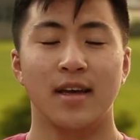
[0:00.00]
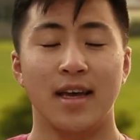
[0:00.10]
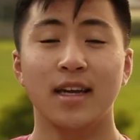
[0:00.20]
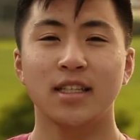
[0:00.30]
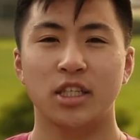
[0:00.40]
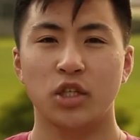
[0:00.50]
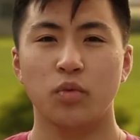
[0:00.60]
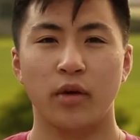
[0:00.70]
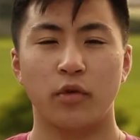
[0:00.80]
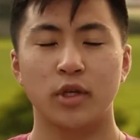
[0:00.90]
In addition,
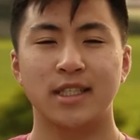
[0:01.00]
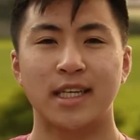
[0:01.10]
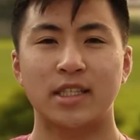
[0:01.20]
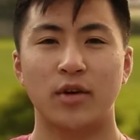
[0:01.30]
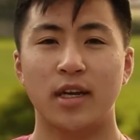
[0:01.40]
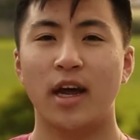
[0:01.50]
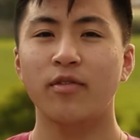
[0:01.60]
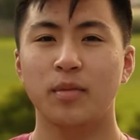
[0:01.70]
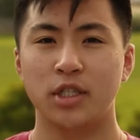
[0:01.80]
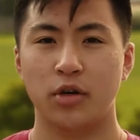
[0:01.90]
we have only sent out
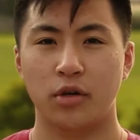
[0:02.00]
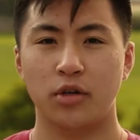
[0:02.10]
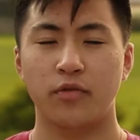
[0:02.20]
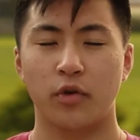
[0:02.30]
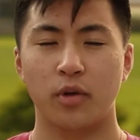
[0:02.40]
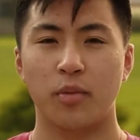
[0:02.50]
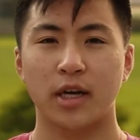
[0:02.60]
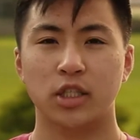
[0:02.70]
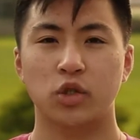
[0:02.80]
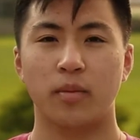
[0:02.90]
enough material for the
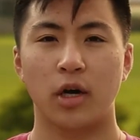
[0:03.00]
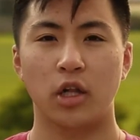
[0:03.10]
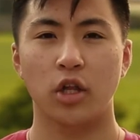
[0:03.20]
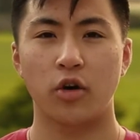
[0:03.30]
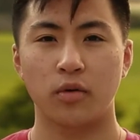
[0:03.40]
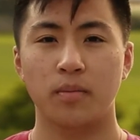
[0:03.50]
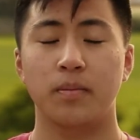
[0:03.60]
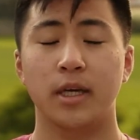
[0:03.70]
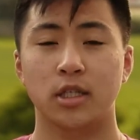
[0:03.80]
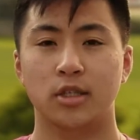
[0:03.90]
practice robot alone
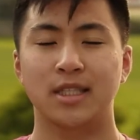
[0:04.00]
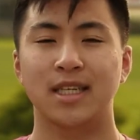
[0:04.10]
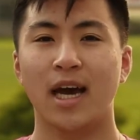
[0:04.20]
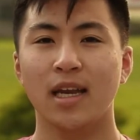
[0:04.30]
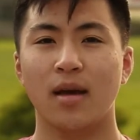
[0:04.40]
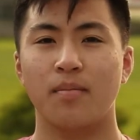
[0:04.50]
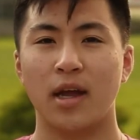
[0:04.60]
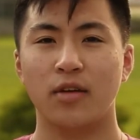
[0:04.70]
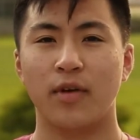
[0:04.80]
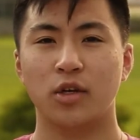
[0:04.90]
because our design and
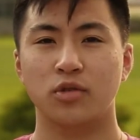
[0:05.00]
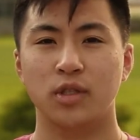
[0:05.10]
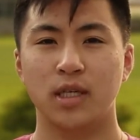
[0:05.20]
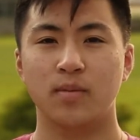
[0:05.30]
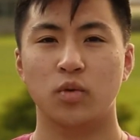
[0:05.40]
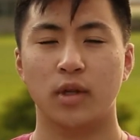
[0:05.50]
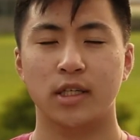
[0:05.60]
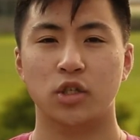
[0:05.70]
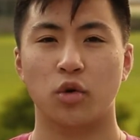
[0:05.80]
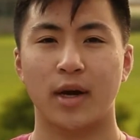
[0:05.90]
manufacturing teams will
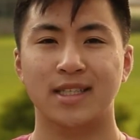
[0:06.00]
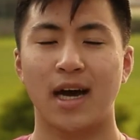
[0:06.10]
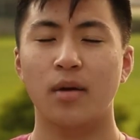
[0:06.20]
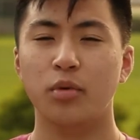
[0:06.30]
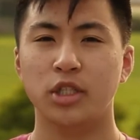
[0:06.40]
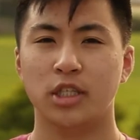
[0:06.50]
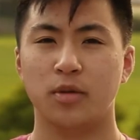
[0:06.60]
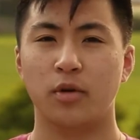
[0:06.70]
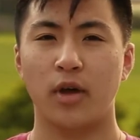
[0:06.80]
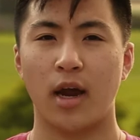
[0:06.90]
like to correct
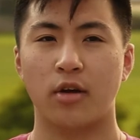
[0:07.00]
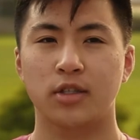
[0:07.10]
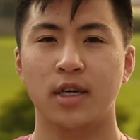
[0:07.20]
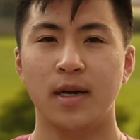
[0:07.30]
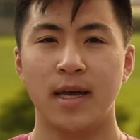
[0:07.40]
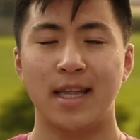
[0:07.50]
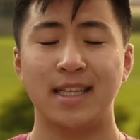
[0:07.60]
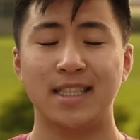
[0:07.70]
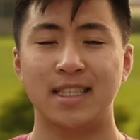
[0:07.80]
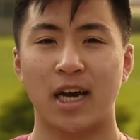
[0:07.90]
unpredictable errors in the
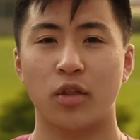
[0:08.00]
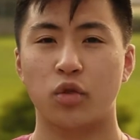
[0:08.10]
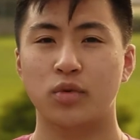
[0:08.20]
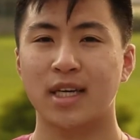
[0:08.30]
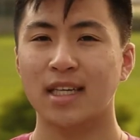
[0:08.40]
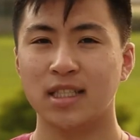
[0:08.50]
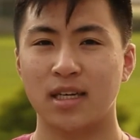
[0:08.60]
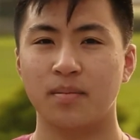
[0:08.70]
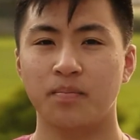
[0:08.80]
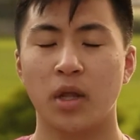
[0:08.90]
design through
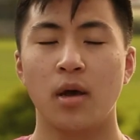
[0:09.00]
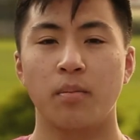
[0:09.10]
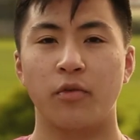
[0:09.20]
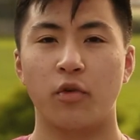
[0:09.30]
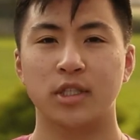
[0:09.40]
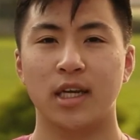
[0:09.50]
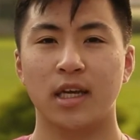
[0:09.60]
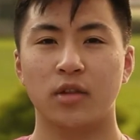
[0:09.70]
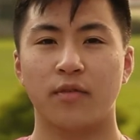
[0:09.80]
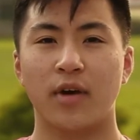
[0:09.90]
testing before sending
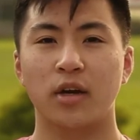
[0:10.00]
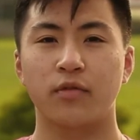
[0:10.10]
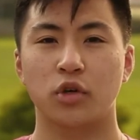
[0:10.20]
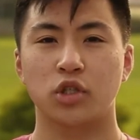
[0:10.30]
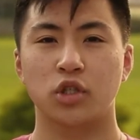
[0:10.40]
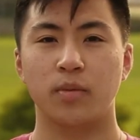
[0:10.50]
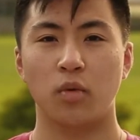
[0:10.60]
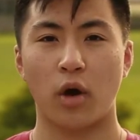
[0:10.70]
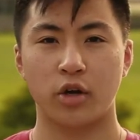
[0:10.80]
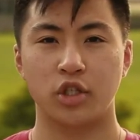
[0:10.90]
out the final version to be
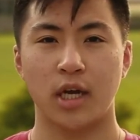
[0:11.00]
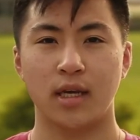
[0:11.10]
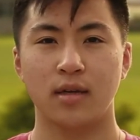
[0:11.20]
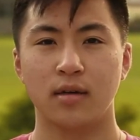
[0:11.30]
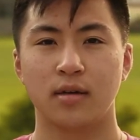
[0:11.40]
water jetted.